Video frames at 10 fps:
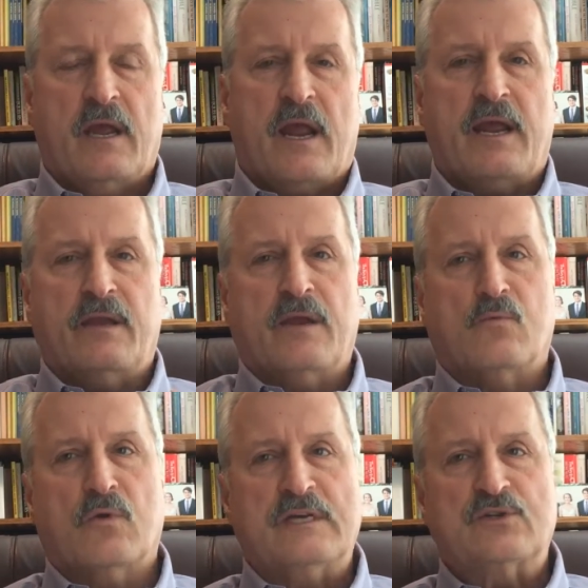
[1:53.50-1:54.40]

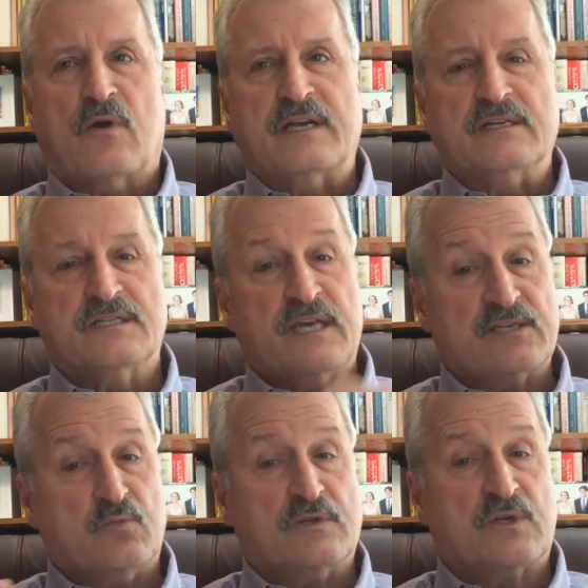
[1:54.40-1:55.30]
and really trying to
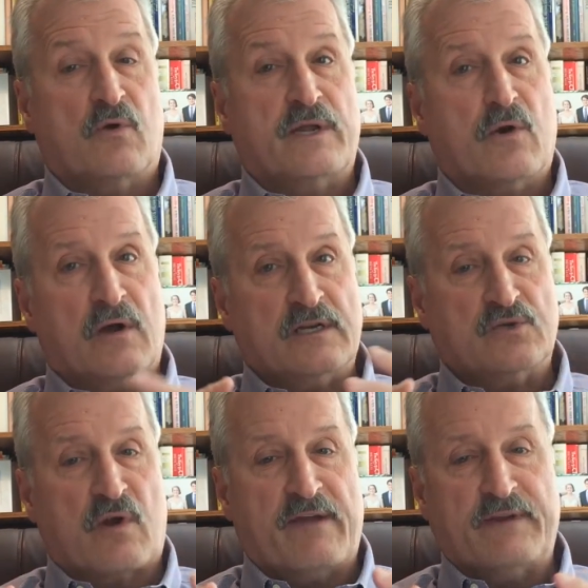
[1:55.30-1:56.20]
assess what's going on
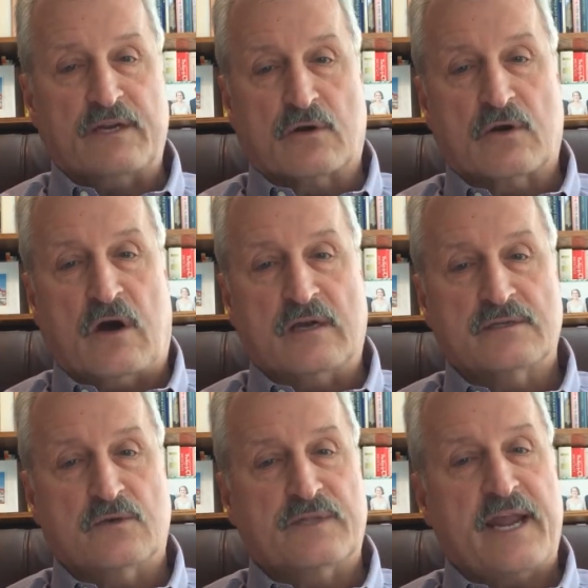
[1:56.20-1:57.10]
in driving your
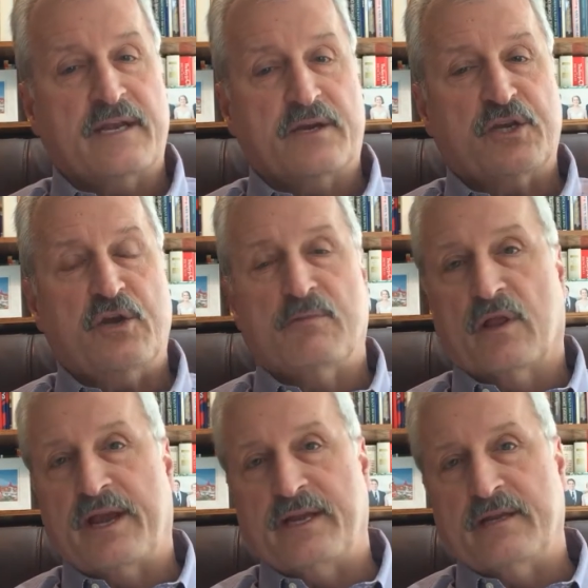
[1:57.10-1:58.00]
costs. So data
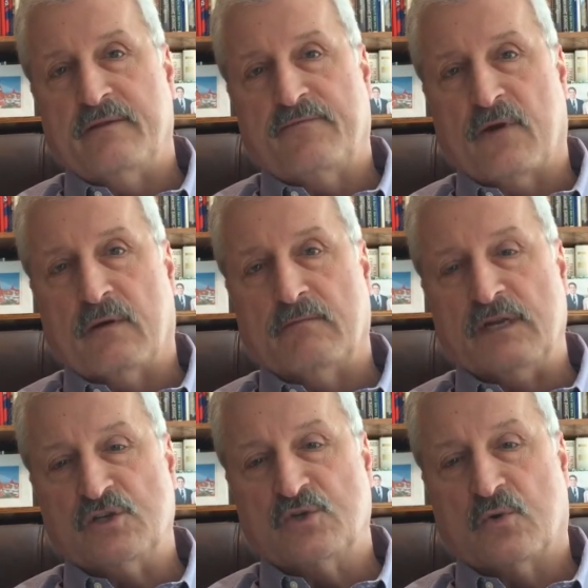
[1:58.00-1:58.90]
accumulated from
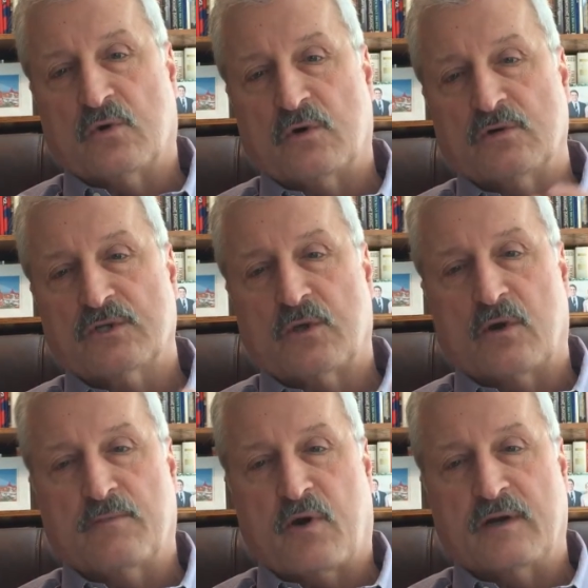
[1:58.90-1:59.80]
insurers,
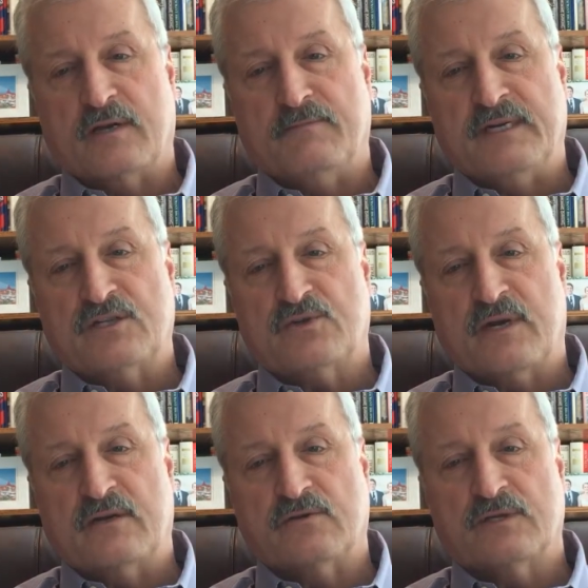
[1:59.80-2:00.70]
third-party
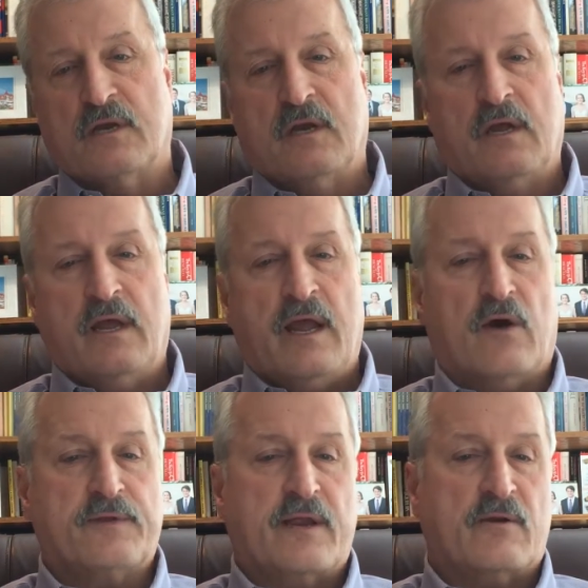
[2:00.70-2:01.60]
administrators,
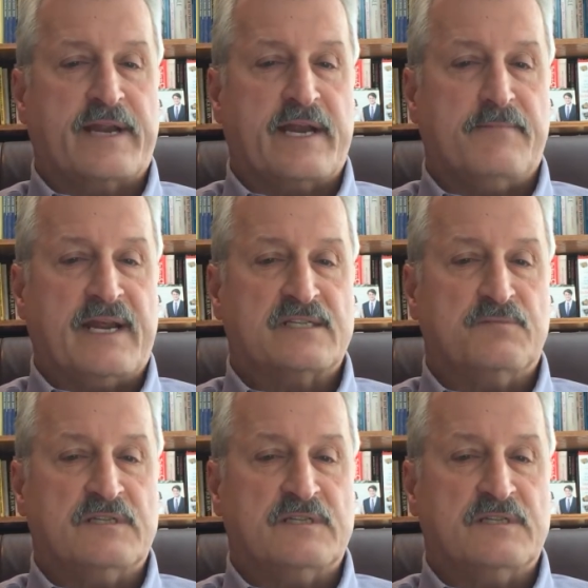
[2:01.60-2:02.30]
healthcare data management